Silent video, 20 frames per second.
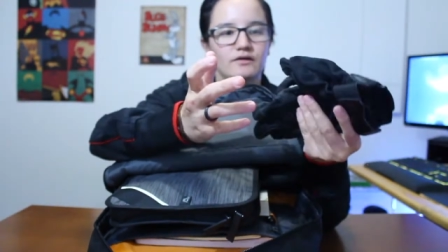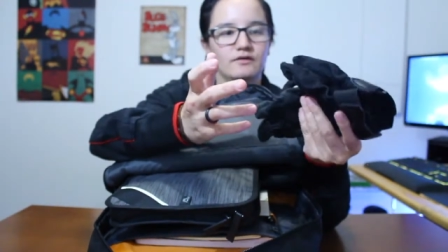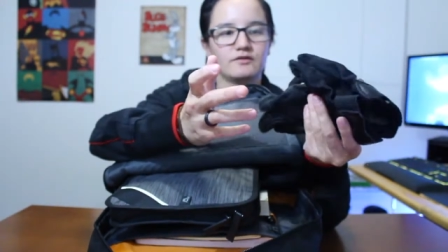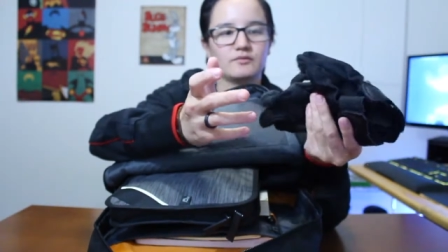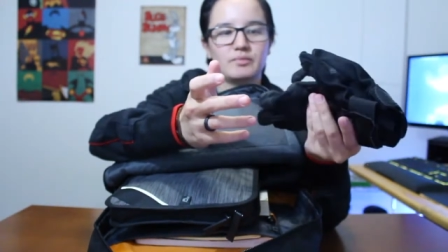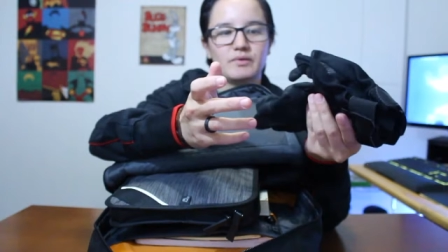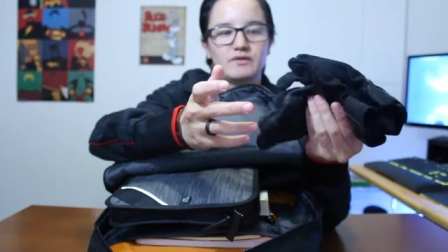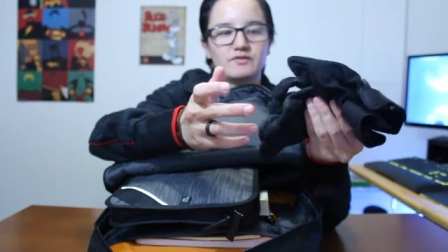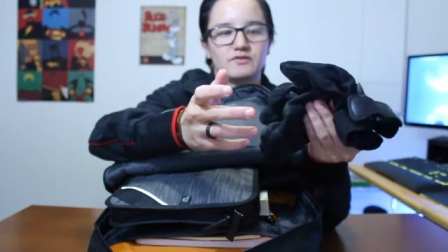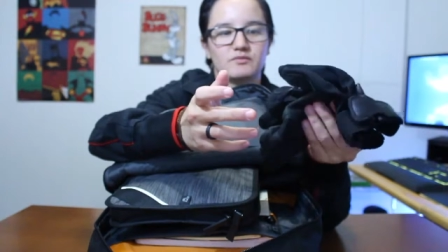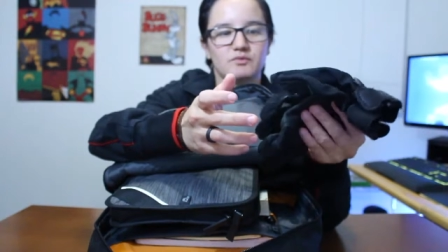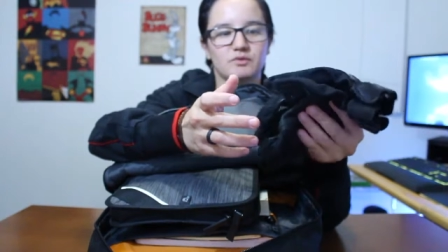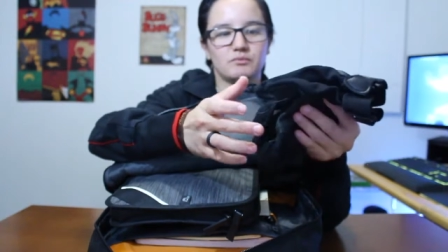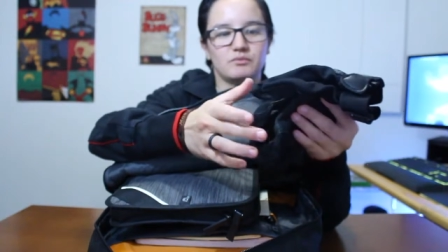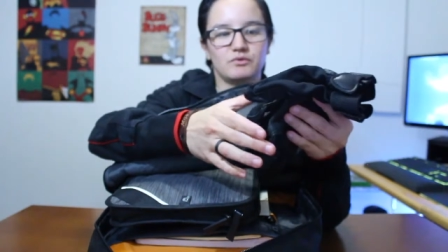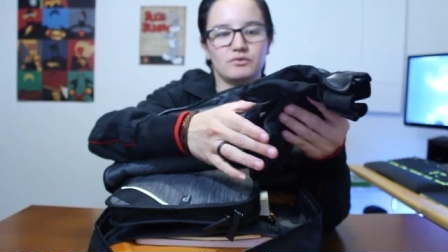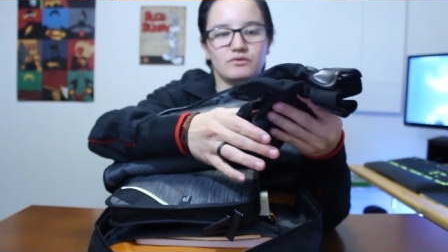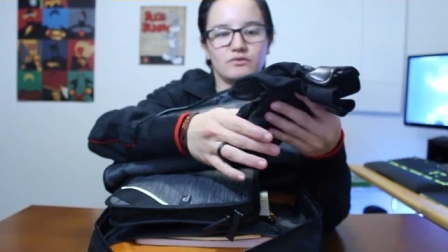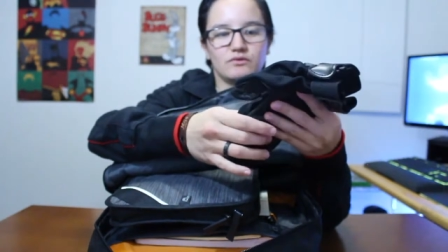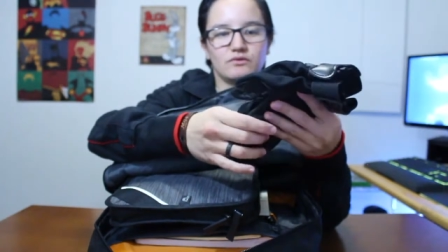Depends on my
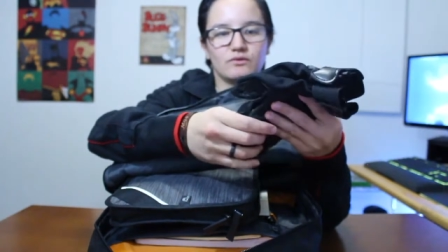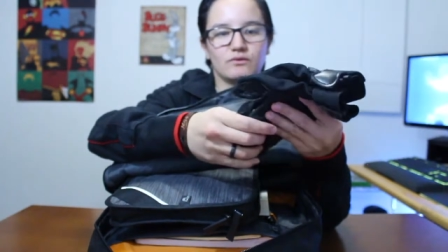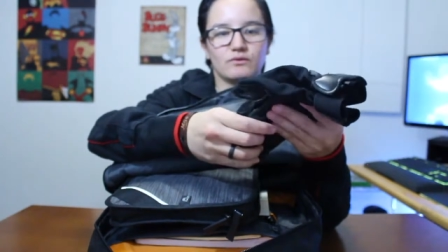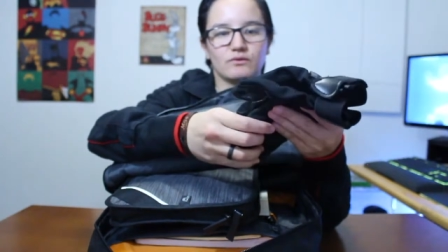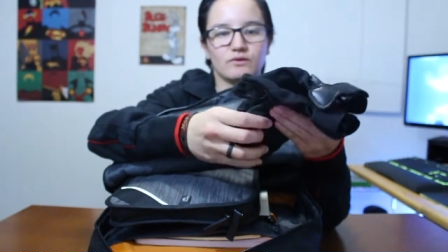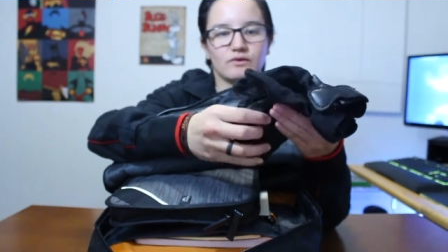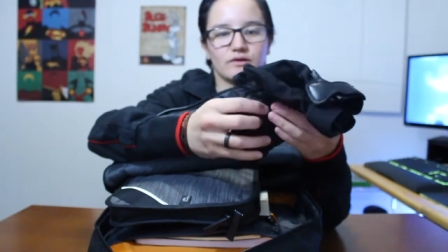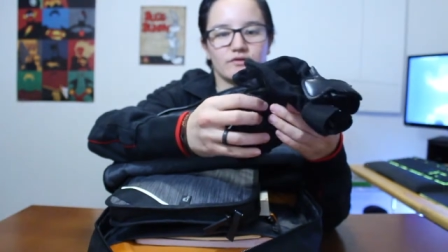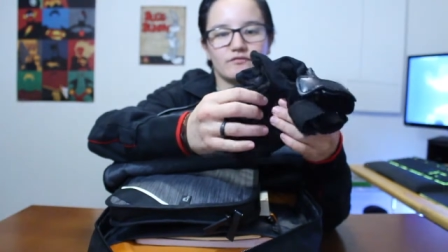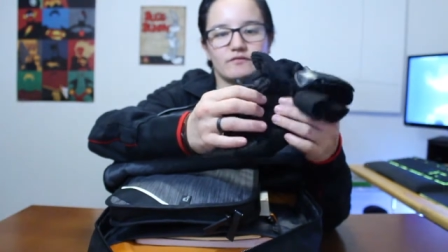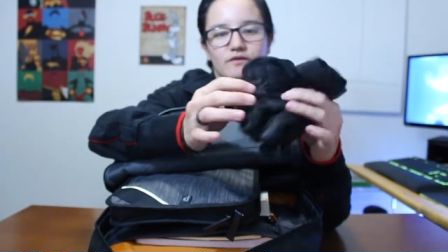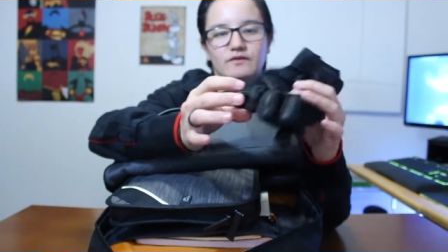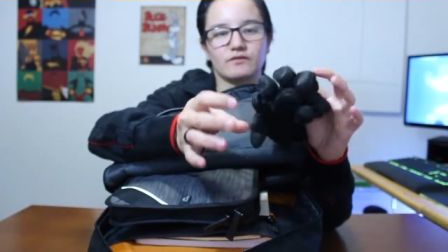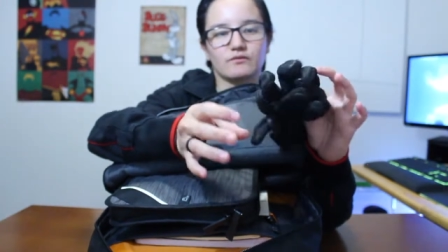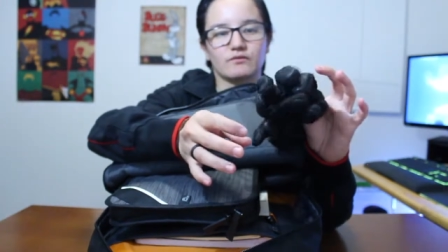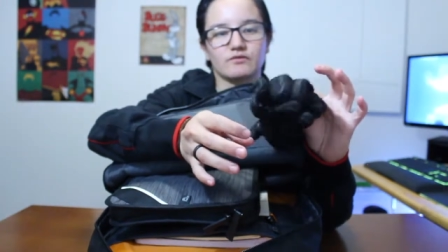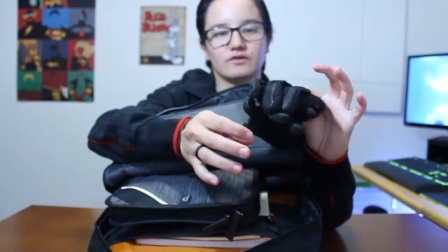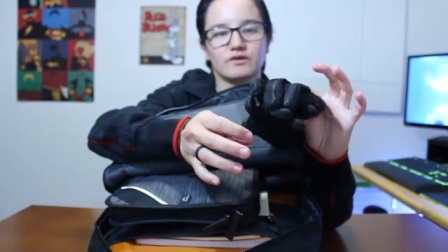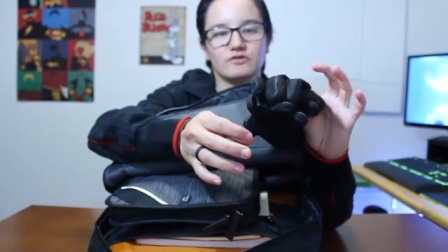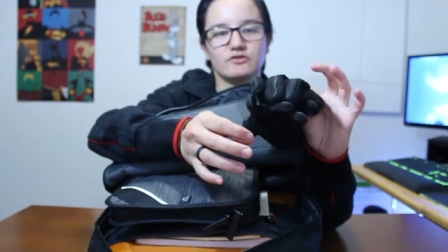mood or if the other
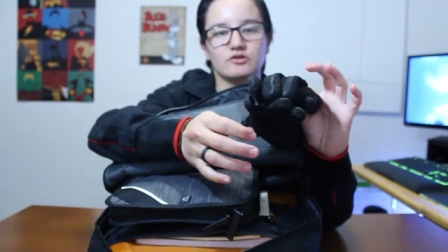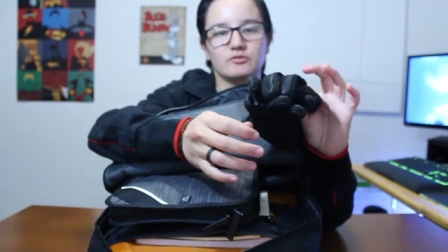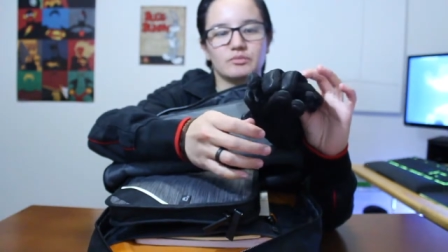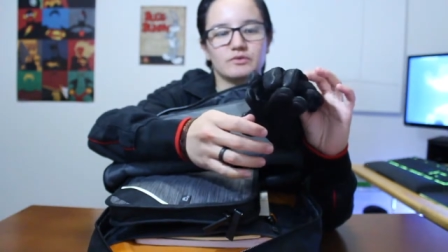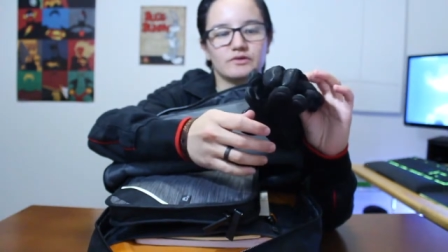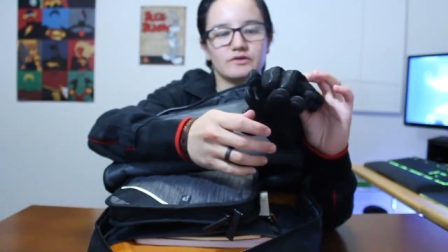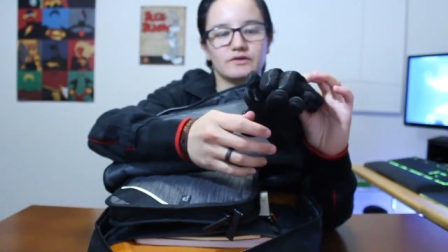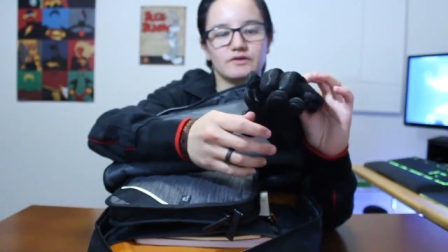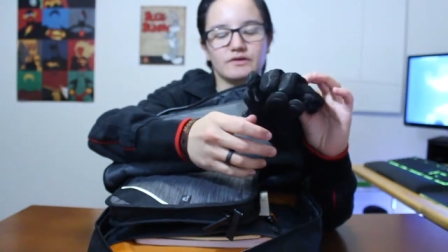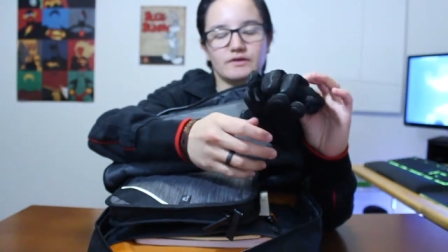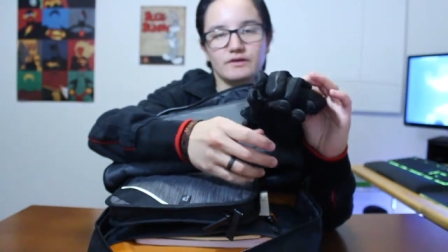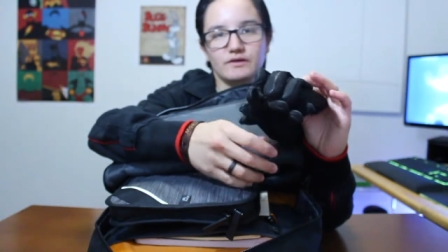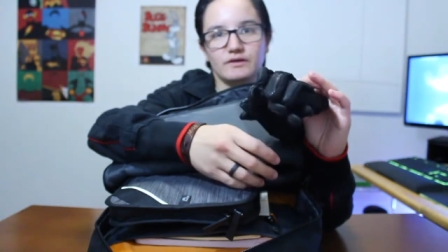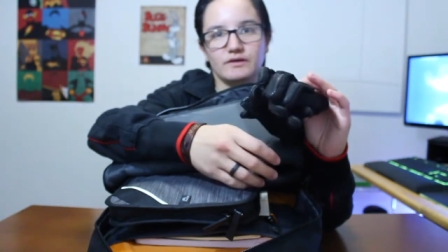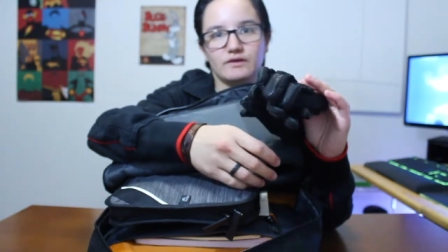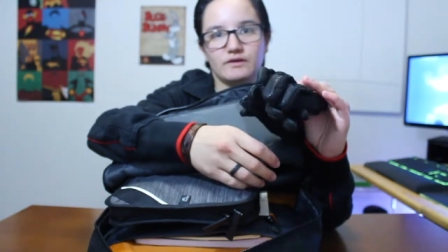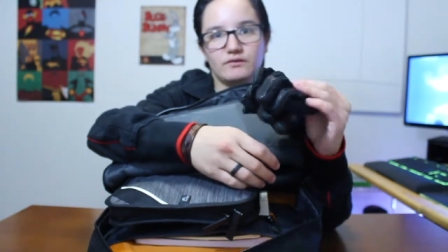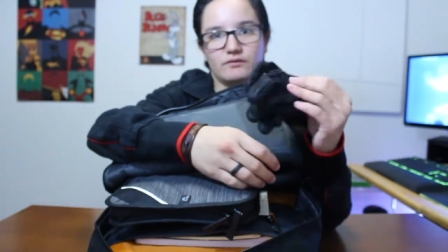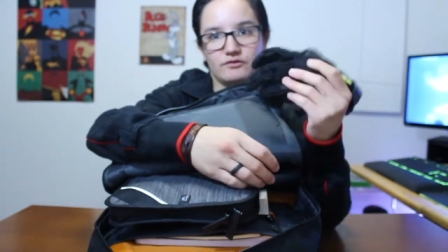ones got super dirty,